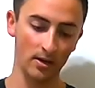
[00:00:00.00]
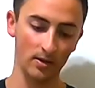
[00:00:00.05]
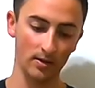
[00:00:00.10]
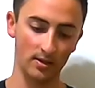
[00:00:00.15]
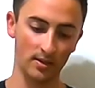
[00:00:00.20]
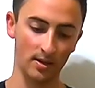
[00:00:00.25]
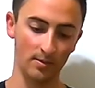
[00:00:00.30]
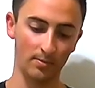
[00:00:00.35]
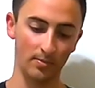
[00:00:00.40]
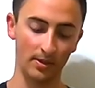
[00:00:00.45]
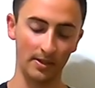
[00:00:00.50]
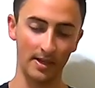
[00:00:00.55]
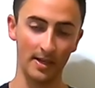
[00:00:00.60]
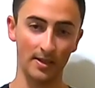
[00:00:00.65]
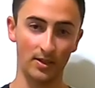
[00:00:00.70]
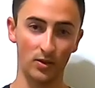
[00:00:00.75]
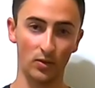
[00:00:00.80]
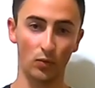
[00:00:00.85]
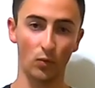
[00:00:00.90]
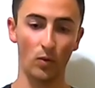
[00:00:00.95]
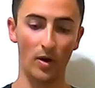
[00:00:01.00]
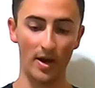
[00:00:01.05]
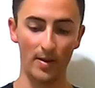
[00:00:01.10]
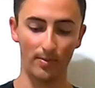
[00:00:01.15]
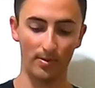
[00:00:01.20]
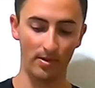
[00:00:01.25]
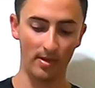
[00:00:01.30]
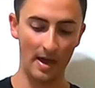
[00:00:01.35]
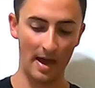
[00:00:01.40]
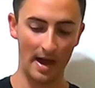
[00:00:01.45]
You simply
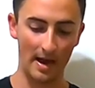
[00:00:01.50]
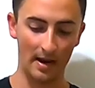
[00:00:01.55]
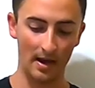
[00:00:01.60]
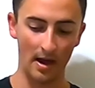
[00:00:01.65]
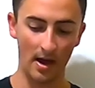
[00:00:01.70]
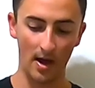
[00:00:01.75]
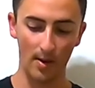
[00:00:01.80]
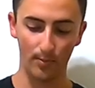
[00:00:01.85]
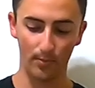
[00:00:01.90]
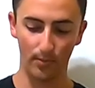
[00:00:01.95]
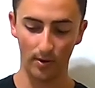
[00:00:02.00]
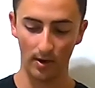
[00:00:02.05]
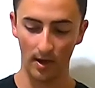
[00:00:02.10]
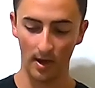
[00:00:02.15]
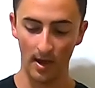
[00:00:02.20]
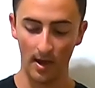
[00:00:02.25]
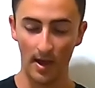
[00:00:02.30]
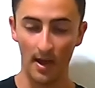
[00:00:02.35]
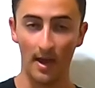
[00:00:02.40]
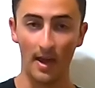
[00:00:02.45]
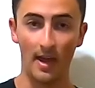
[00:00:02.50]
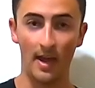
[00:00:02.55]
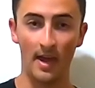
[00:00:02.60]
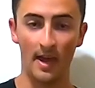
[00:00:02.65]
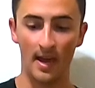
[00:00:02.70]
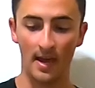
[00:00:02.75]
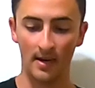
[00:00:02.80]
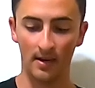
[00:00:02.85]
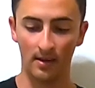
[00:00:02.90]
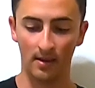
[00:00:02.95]
swipe that up
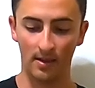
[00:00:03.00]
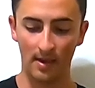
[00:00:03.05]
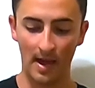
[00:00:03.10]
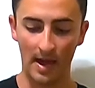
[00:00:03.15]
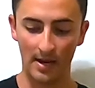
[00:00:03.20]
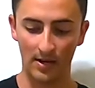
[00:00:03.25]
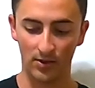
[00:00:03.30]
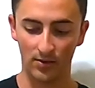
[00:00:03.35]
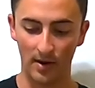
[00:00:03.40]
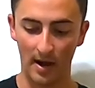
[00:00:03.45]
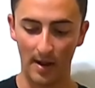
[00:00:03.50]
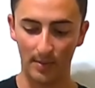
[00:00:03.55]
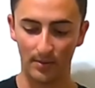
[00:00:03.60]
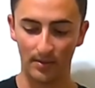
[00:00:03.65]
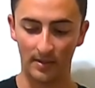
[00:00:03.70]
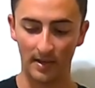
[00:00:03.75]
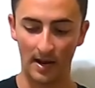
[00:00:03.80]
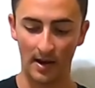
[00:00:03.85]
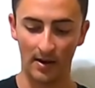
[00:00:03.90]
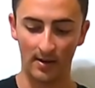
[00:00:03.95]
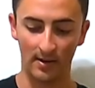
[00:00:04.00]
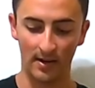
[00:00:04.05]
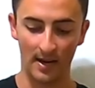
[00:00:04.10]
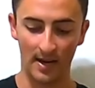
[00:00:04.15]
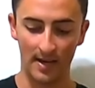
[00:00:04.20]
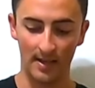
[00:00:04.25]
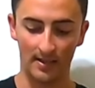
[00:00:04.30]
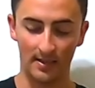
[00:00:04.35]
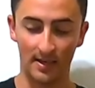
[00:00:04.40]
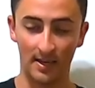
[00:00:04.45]
and that drops down
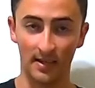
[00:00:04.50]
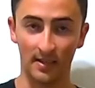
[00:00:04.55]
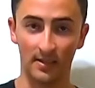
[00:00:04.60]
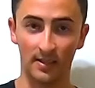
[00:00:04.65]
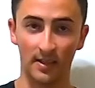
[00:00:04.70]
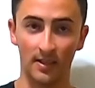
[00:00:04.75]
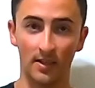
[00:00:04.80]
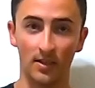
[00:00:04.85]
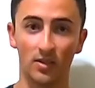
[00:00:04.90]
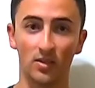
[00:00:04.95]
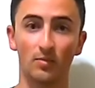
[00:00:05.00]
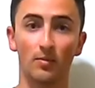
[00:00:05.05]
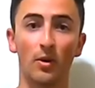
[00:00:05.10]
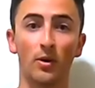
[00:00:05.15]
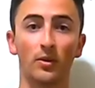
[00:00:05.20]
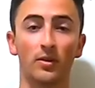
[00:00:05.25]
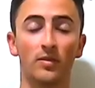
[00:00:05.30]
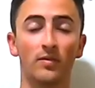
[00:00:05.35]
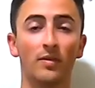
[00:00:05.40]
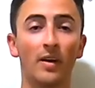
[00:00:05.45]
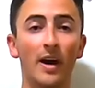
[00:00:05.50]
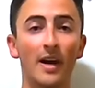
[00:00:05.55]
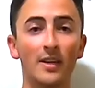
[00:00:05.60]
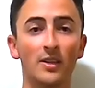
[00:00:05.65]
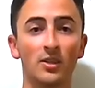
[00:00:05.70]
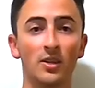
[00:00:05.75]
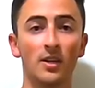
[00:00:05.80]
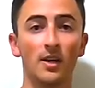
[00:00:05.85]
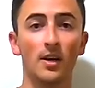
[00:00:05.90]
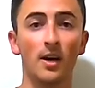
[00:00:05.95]
a tinted smoked
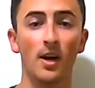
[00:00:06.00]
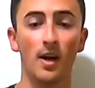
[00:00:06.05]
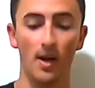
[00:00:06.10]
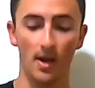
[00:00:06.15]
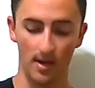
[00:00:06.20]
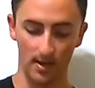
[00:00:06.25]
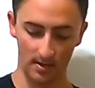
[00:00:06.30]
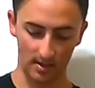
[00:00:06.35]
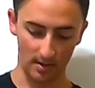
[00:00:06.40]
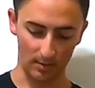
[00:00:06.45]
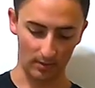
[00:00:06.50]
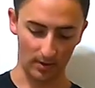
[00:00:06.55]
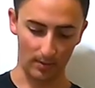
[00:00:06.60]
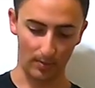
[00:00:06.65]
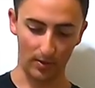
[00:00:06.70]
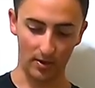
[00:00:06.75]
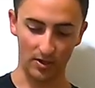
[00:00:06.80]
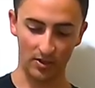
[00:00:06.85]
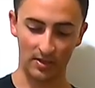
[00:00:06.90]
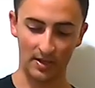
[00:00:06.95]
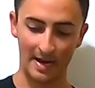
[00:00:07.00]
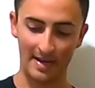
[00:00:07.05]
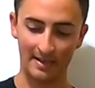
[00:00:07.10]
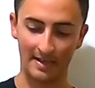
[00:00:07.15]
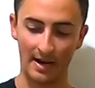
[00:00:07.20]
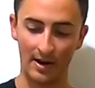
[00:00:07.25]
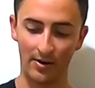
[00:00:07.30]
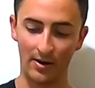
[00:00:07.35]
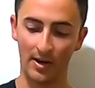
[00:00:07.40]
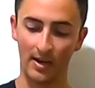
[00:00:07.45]
visor. Simply push that
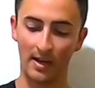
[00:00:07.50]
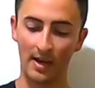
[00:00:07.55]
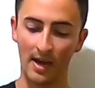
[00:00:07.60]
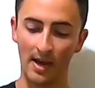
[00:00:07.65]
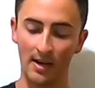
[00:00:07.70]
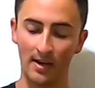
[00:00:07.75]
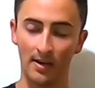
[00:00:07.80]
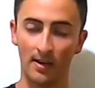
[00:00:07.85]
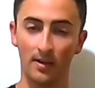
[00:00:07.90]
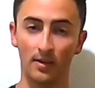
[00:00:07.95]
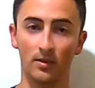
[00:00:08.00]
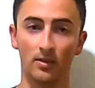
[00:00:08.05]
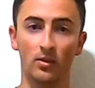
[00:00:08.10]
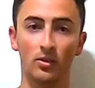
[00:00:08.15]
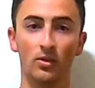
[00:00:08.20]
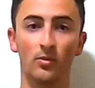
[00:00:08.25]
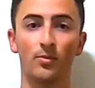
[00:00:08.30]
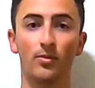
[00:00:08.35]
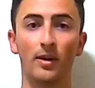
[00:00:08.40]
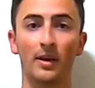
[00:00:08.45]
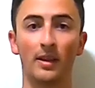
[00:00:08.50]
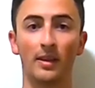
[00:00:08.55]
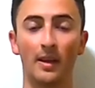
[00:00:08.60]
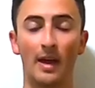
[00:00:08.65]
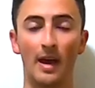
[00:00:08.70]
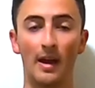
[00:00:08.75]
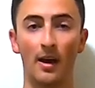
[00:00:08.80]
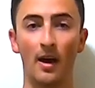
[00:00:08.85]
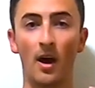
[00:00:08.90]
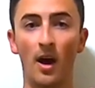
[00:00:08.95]
down again to bring
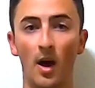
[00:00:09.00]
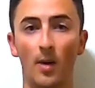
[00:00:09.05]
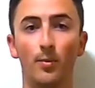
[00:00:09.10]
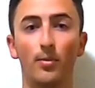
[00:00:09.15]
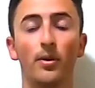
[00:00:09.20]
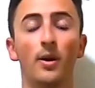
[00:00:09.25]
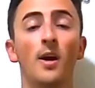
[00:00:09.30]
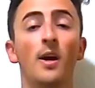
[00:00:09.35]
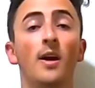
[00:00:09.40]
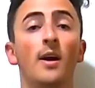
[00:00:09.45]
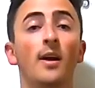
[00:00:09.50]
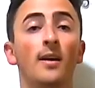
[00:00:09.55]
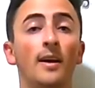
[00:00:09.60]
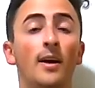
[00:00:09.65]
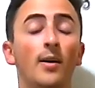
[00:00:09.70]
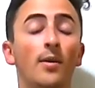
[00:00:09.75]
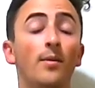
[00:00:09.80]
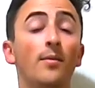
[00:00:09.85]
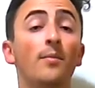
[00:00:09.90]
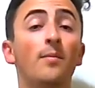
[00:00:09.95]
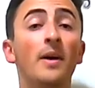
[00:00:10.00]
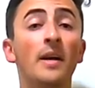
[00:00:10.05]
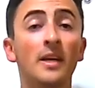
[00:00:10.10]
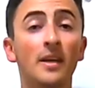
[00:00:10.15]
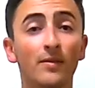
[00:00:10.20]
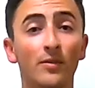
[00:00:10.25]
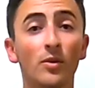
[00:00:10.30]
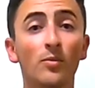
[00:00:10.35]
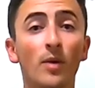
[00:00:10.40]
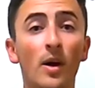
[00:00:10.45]
that up. Now,
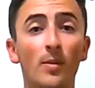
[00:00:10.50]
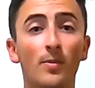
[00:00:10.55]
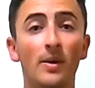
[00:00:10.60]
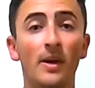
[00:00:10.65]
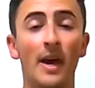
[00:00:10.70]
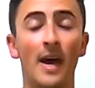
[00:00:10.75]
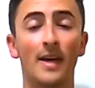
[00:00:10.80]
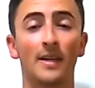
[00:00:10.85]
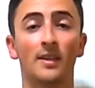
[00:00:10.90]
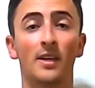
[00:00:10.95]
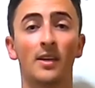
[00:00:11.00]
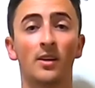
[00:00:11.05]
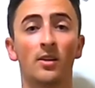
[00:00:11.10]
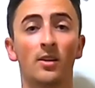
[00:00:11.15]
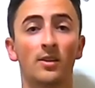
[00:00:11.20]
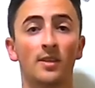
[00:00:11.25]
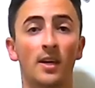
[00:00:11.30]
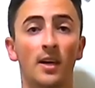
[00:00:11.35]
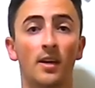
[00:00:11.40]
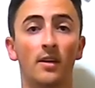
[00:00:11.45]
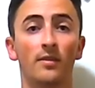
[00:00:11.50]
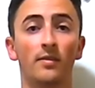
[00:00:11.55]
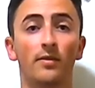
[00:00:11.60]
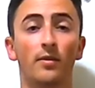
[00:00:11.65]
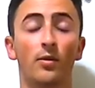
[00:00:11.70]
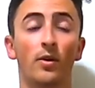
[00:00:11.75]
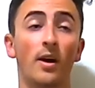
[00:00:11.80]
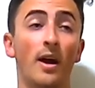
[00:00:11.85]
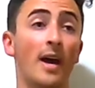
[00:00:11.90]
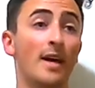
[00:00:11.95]
many of you might be asking yourself
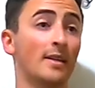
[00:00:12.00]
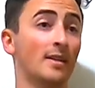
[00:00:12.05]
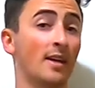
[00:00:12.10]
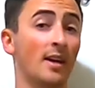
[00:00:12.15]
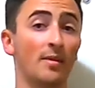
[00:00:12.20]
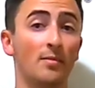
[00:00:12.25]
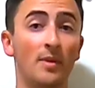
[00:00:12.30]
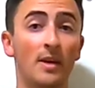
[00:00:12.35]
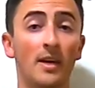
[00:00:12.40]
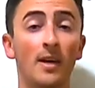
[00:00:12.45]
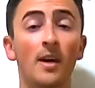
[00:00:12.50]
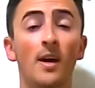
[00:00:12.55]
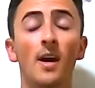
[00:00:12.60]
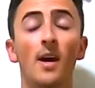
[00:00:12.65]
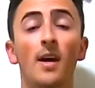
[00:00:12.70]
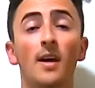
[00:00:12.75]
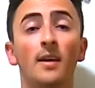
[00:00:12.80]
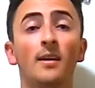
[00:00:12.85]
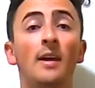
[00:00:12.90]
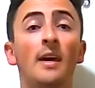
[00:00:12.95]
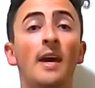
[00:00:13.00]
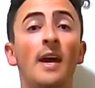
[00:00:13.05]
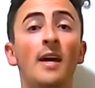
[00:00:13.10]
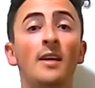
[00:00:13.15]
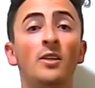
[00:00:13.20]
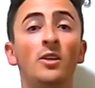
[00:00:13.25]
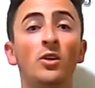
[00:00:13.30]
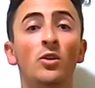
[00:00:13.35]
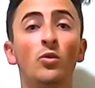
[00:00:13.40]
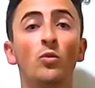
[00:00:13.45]
or asking me,
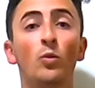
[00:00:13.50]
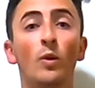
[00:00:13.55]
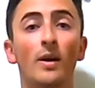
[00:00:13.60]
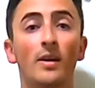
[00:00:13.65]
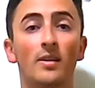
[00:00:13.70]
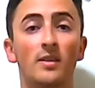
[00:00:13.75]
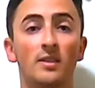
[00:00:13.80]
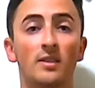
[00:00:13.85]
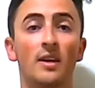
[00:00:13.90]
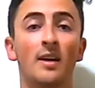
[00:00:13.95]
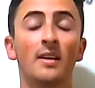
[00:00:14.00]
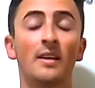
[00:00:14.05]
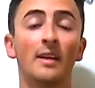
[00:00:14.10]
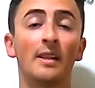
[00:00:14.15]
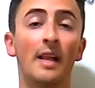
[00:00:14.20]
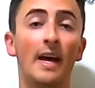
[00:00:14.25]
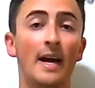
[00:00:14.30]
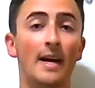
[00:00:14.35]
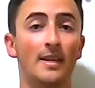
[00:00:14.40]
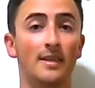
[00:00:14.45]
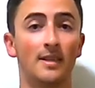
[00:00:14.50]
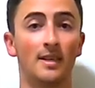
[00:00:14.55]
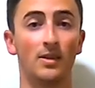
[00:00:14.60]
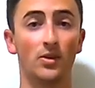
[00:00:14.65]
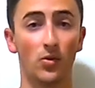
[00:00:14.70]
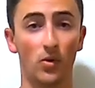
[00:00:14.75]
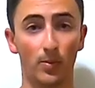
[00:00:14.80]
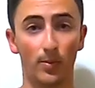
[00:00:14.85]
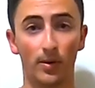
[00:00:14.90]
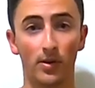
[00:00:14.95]
can you wear
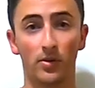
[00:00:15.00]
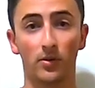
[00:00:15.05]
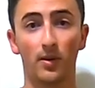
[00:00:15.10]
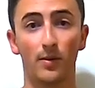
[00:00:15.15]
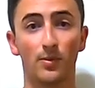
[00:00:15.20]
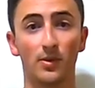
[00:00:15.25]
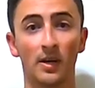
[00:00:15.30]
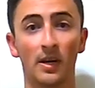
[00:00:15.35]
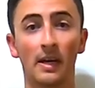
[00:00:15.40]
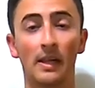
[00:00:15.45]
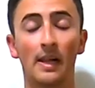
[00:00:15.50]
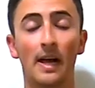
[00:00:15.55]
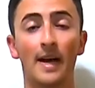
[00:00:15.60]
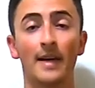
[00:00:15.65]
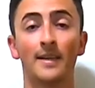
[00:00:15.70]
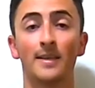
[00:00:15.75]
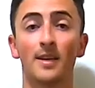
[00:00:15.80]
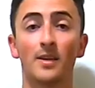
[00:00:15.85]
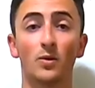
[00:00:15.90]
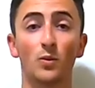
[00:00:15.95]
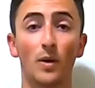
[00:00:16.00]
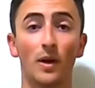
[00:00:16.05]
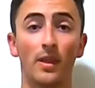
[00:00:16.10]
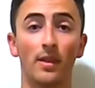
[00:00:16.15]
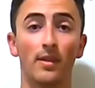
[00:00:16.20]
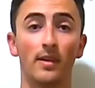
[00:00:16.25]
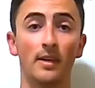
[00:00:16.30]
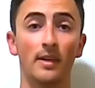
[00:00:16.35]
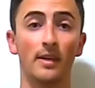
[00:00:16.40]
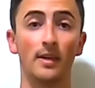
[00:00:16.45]
sunglasses or prescription glasses
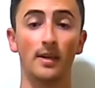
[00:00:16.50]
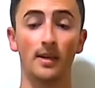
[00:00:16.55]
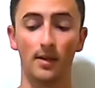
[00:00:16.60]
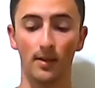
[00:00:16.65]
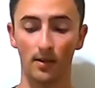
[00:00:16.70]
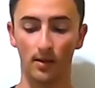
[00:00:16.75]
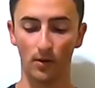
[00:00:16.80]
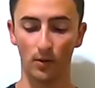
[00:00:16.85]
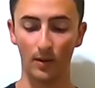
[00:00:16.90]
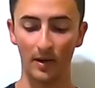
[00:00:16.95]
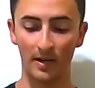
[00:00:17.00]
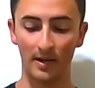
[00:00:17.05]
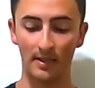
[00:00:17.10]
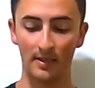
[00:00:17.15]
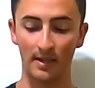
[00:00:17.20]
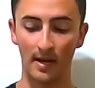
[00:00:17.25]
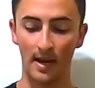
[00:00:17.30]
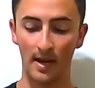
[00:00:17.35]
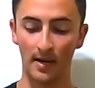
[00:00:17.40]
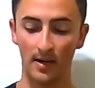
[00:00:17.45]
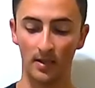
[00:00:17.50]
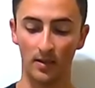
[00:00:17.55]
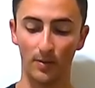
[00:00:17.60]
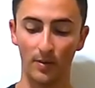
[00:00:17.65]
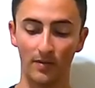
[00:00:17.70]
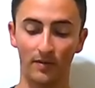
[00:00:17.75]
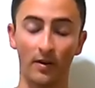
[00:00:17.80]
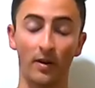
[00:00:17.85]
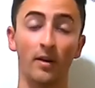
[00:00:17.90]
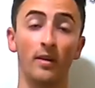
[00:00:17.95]
with the uh, Quin Design
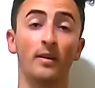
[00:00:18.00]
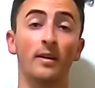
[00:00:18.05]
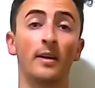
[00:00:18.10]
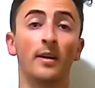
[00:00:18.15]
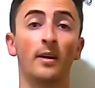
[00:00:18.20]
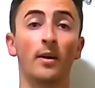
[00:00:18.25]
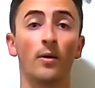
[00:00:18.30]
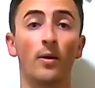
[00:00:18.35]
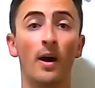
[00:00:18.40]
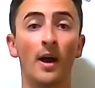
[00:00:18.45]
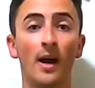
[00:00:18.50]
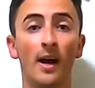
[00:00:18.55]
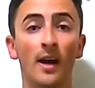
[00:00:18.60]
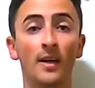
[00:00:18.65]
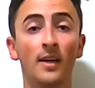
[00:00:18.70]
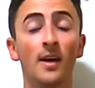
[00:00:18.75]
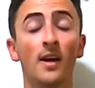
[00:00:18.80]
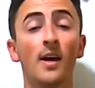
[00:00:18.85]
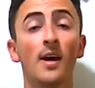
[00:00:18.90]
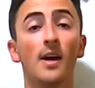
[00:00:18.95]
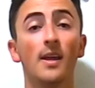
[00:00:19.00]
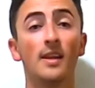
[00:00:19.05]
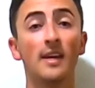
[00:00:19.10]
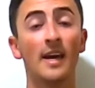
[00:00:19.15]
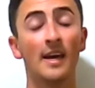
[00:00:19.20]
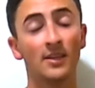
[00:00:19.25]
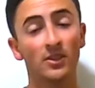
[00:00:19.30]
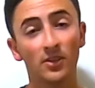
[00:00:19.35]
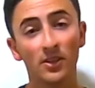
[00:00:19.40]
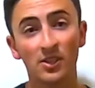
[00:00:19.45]
Spitfire Nero on?
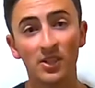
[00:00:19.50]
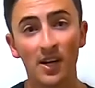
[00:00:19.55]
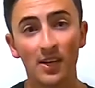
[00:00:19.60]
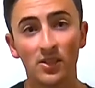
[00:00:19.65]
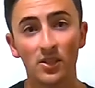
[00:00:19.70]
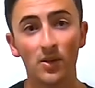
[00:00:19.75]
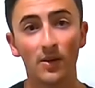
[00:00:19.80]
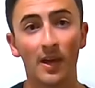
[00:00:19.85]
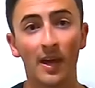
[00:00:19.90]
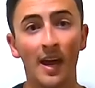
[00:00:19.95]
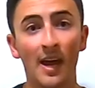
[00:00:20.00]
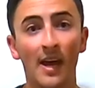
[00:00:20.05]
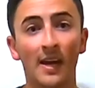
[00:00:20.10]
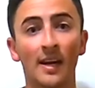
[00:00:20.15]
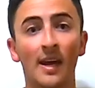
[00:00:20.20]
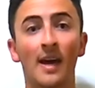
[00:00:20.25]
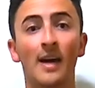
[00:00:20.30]
The answer is yes, you can.